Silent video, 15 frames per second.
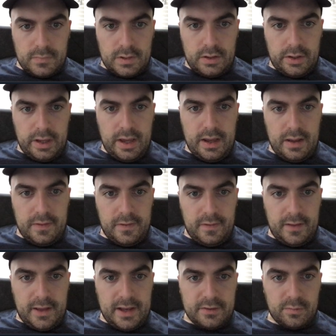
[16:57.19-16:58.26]
Okay, and then the
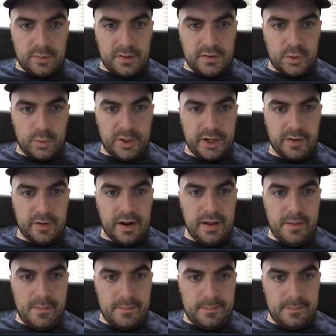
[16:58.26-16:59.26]
last one is Twitter, right?